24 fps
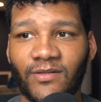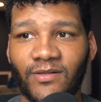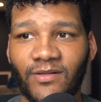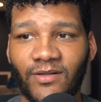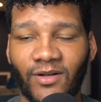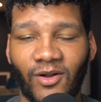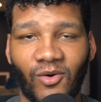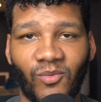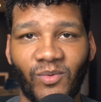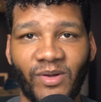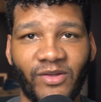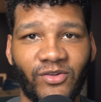
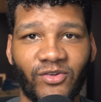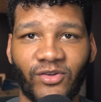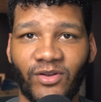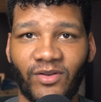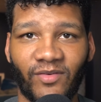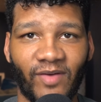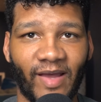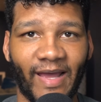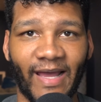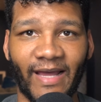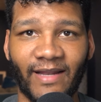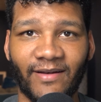you know, we should
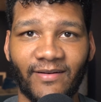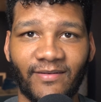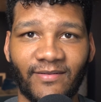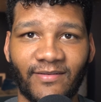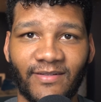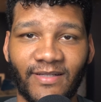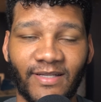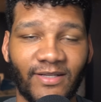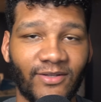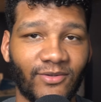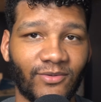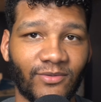have had
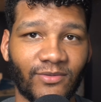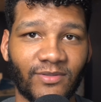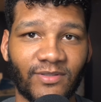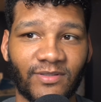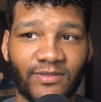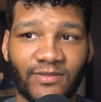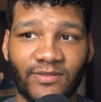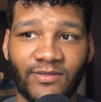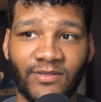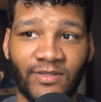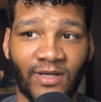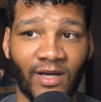
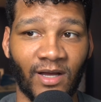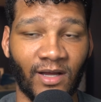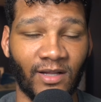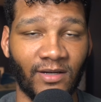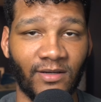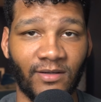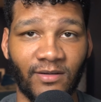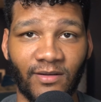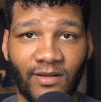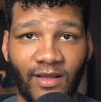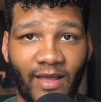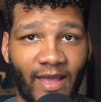deals
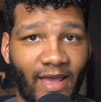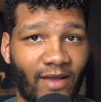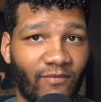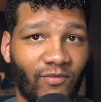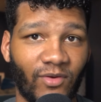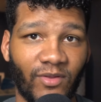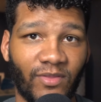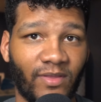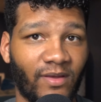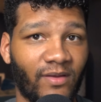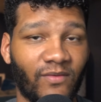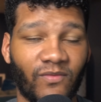done,
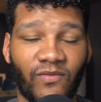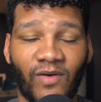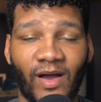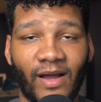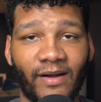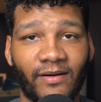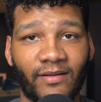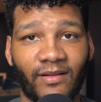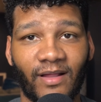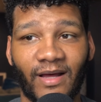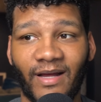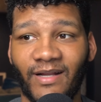everything
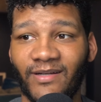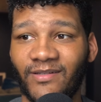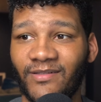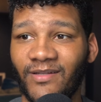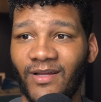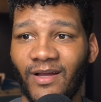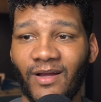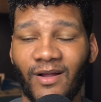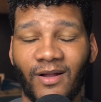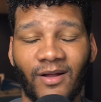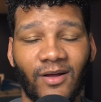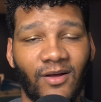finalized
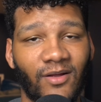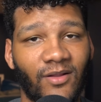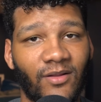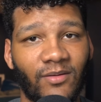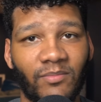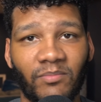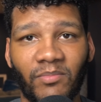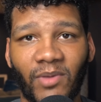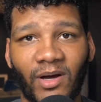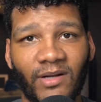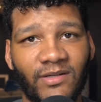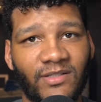
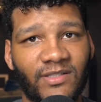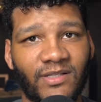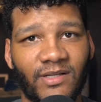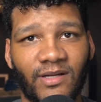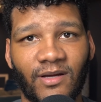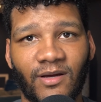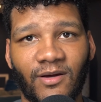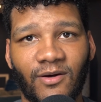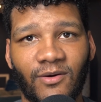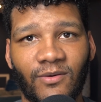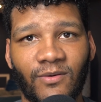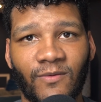months
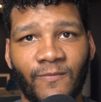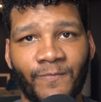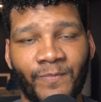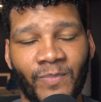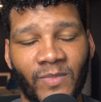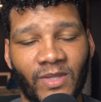ago.